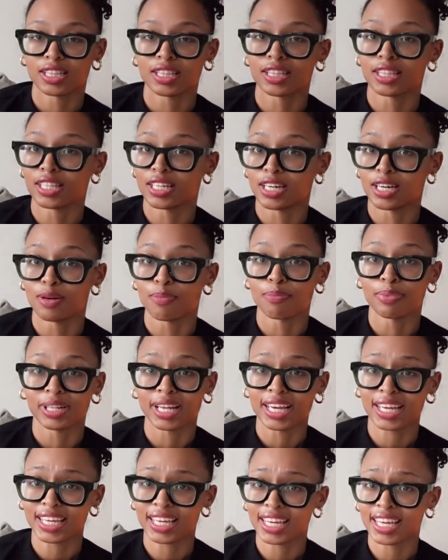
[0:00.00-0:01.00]
the
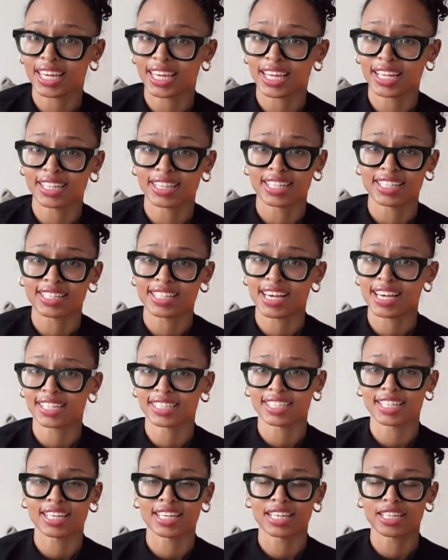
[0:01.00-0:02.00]
blanket, the
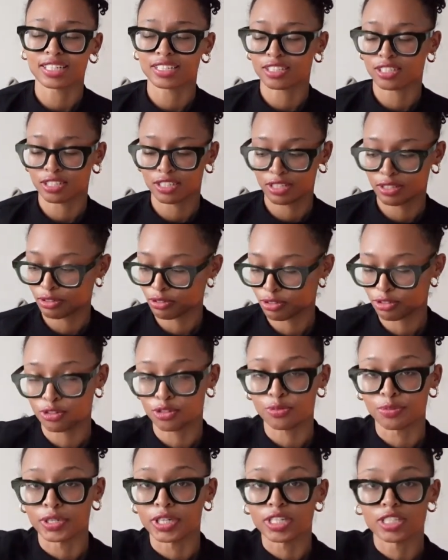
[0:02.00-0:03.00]
technique is
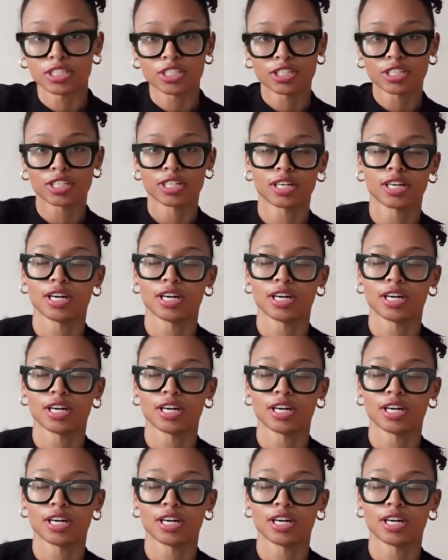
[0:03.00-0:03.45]
too much.